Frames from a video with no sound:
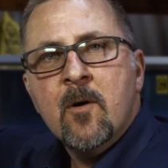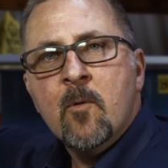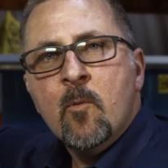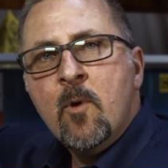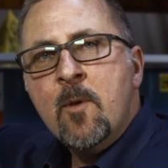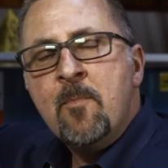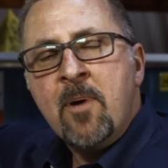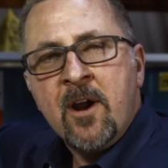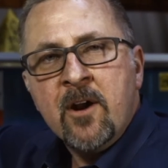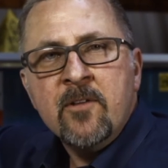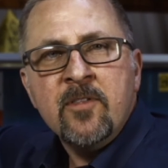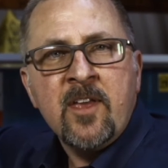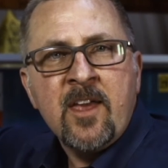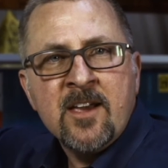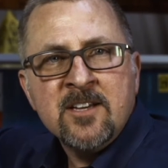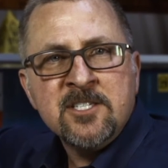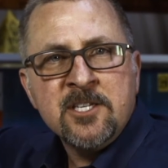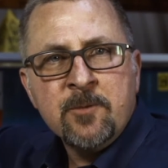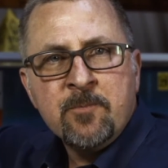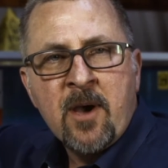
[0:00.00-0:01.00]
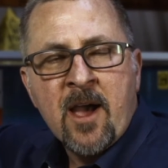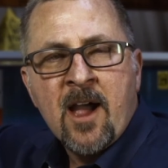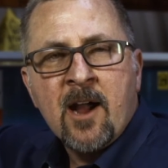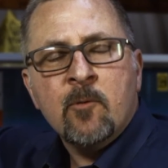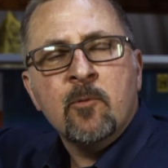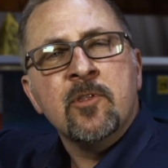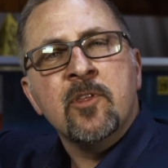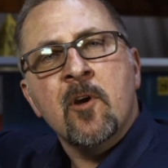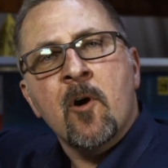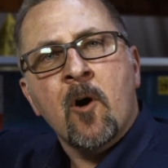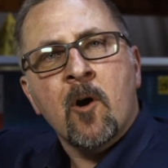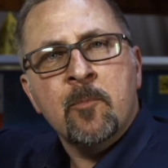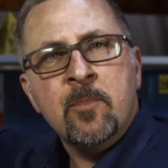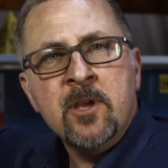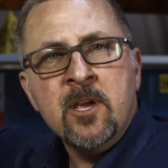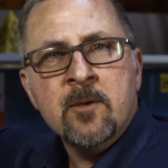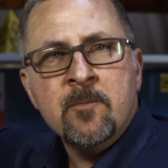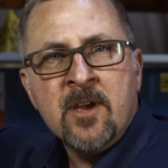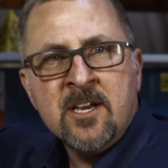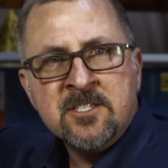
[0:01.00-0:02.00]
We pair the AC Pack with the
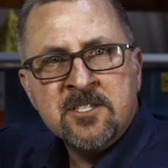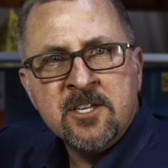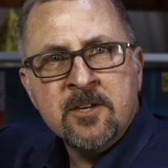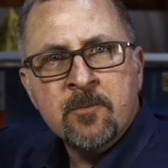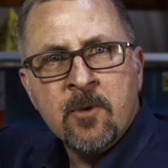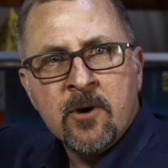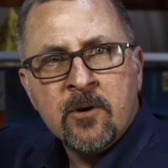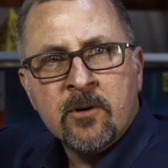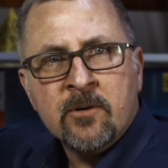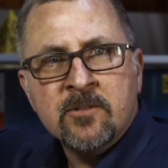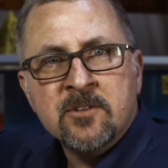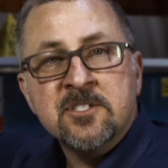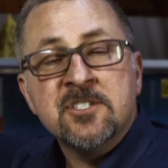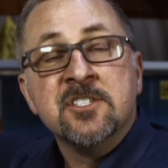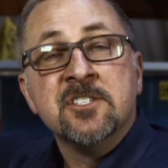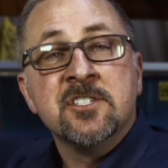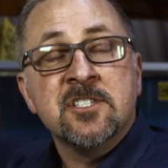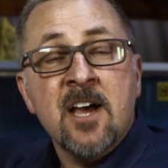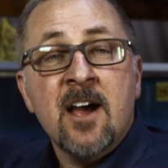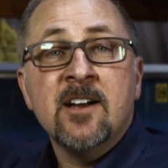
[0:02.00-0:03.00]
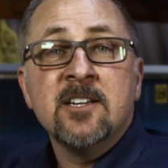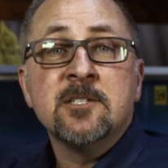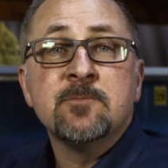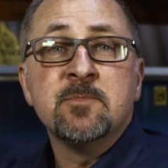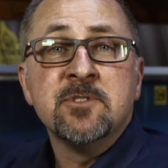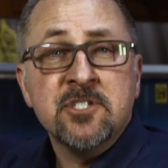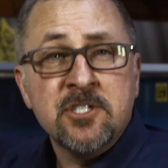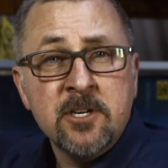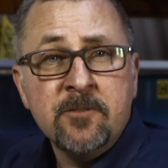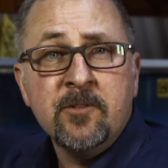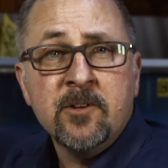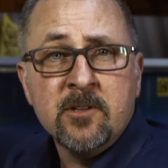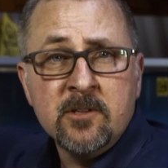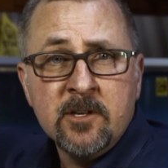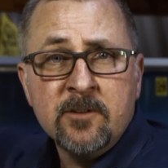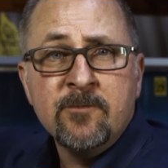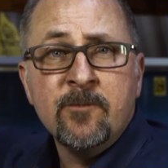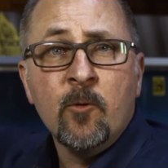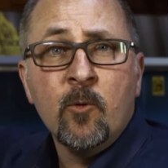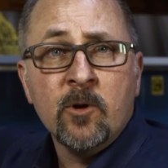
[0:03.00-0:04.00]
RPM AC motor that's designed
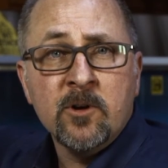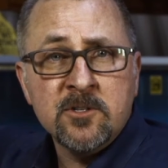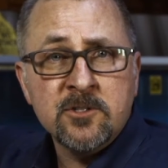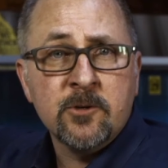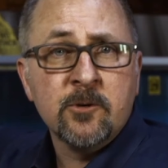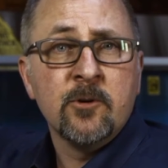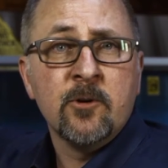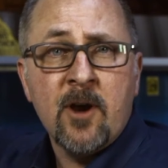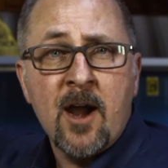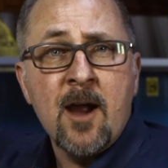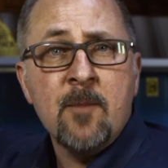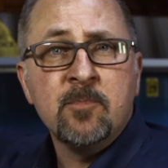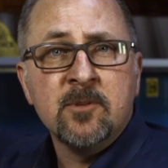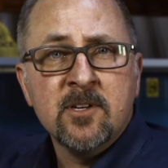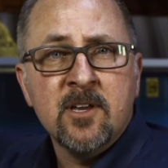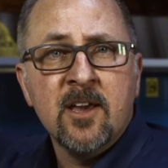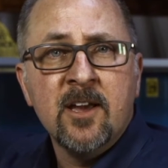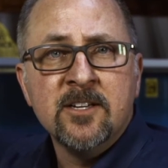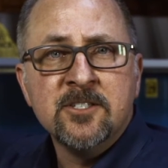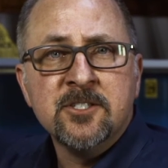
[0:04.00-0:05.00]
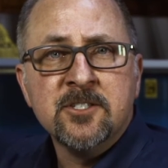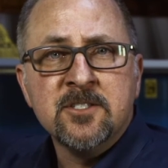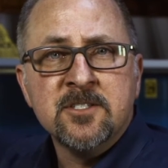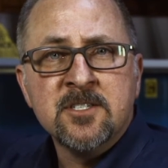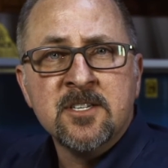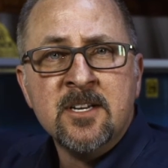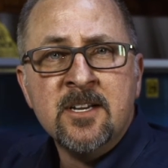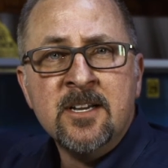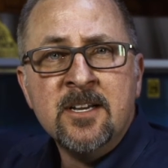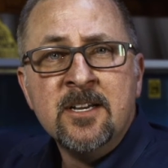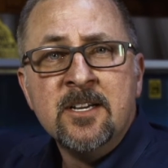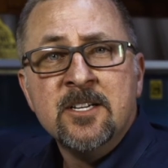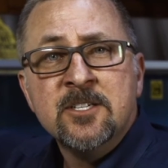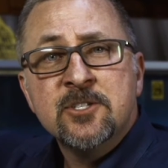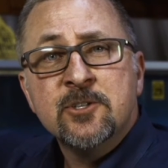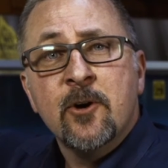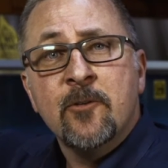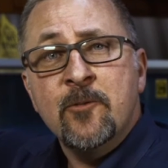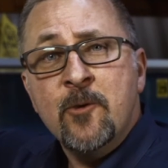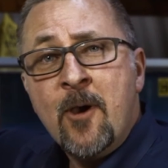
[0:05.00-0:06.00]
specifically for extruder applications.
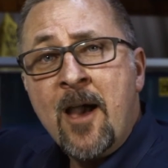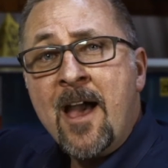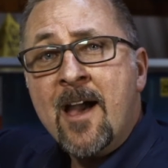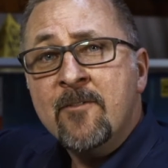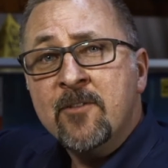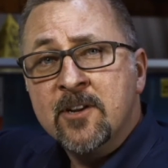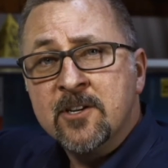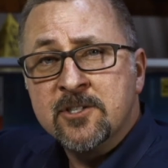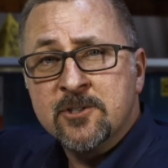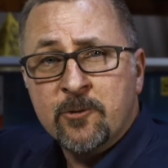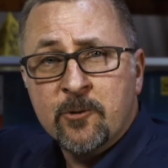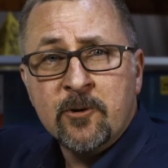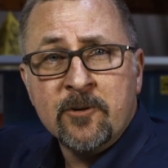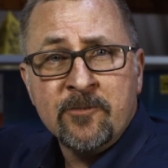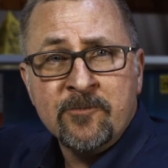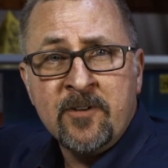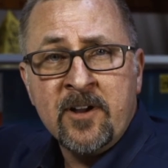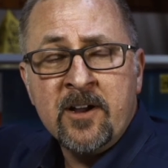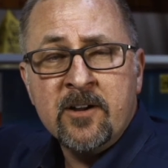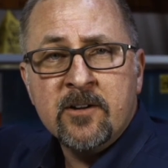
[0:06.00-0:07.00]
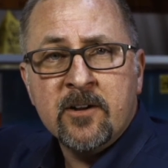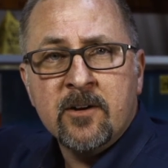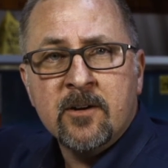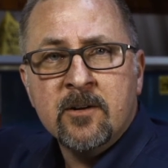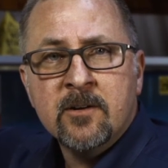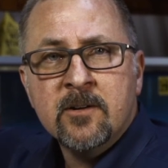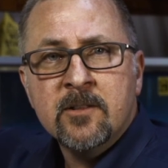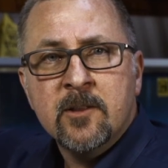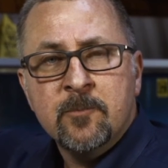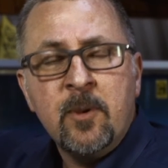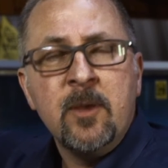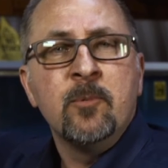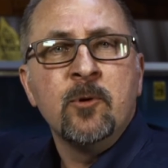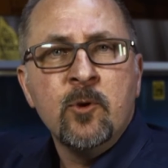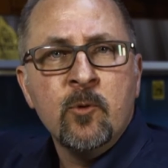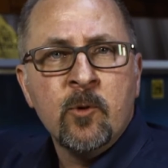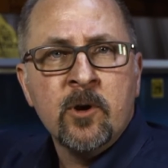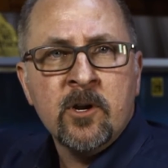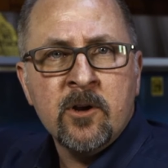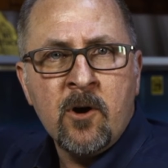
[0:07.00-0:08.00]
So if you have an extruder failure, the people
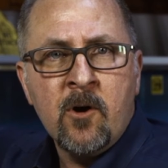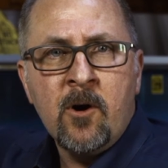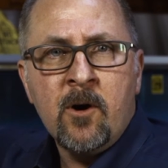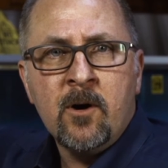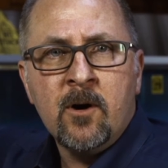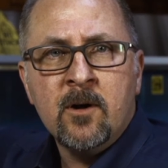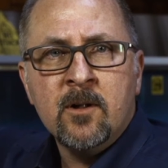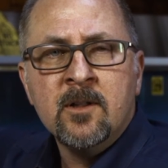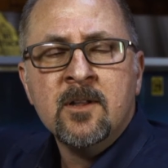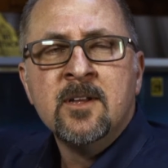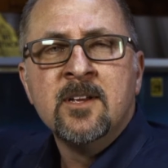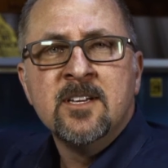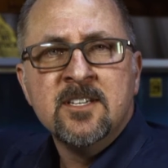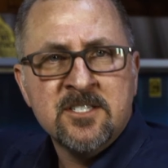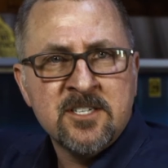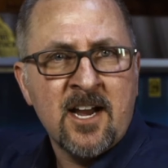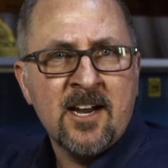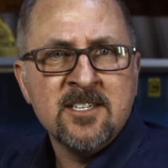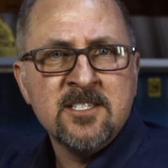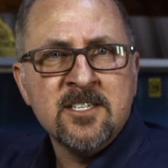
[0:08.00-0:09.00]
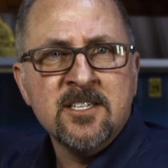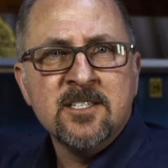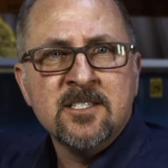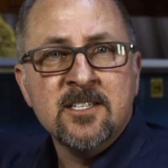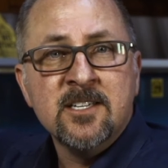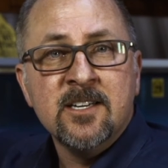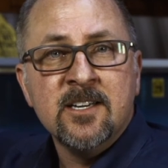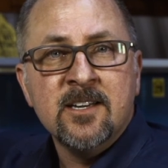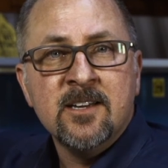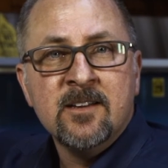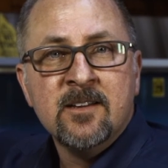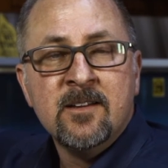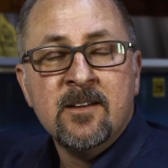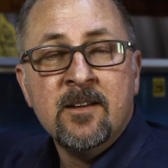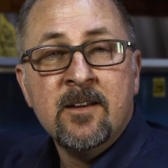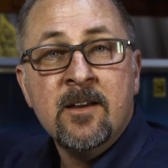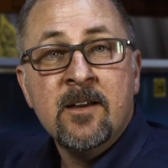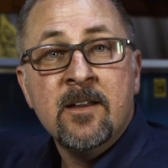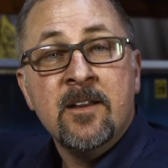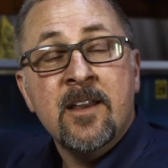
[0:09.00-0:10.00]
you want to call is ICT.
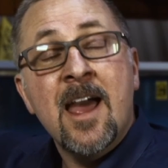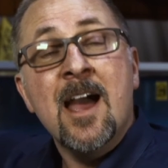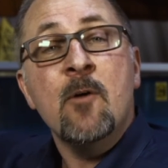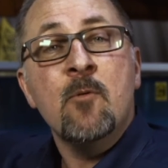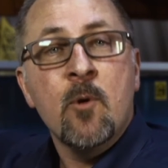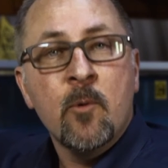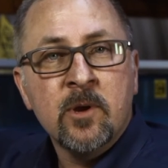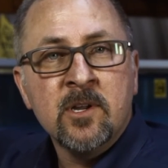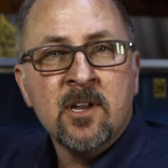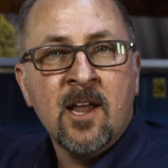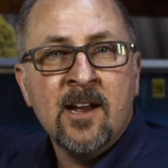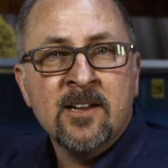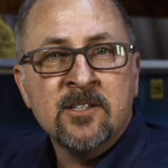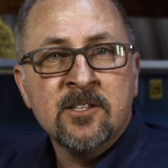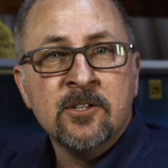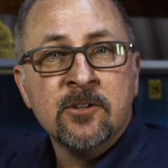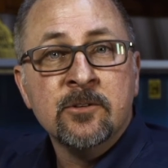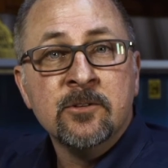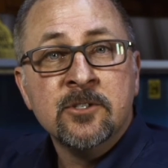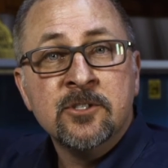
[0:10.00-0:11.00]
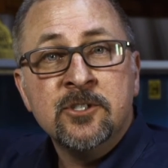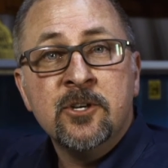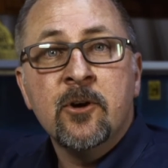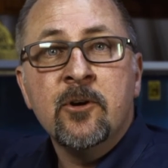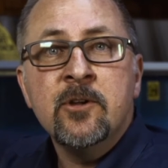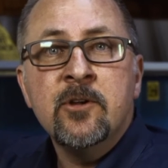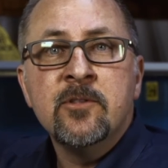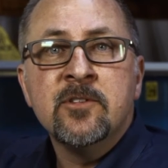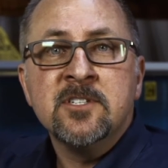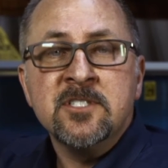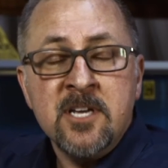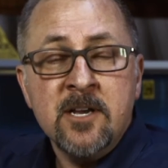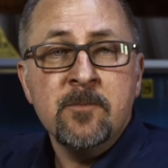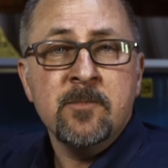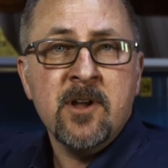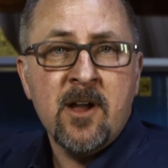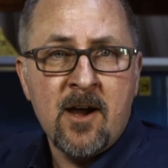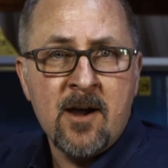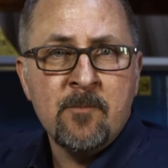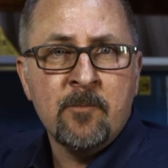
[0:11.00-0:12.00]
Now what we'd like to do is show you the
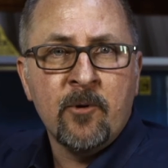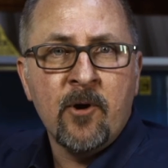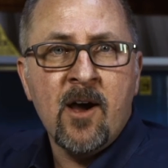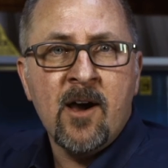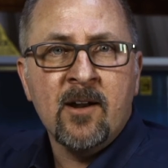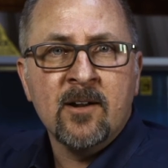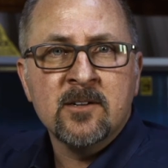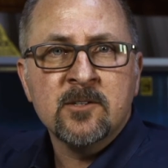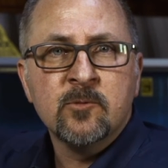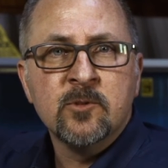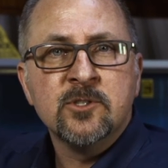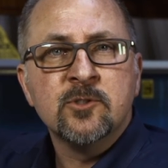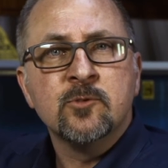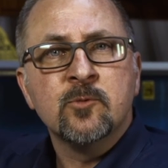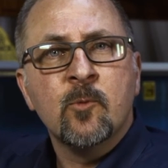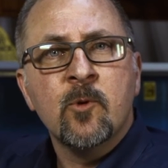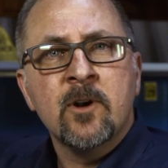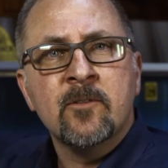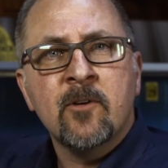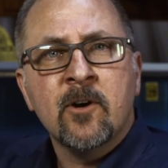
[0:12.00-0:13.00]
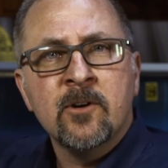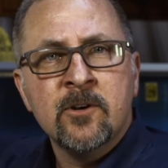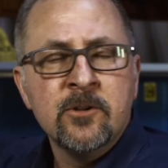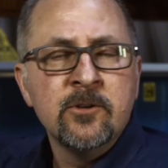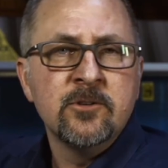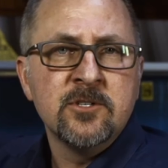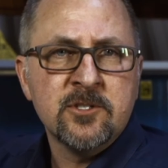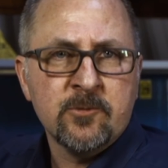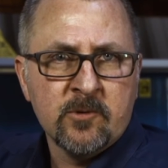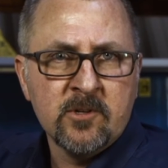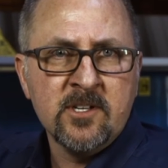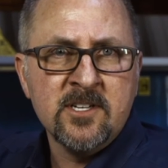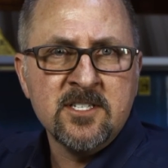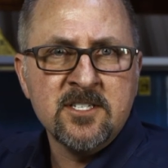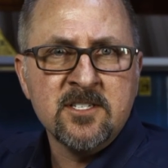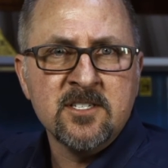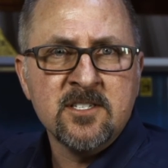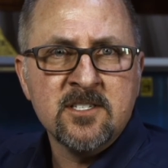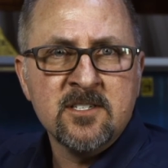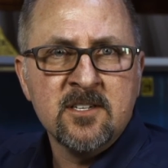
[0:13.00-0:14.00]
TempCom product, which is one of our newest
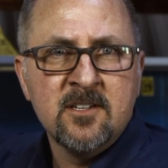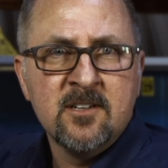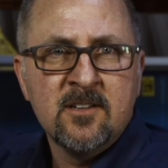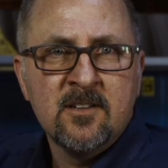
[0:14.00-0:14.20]
releases.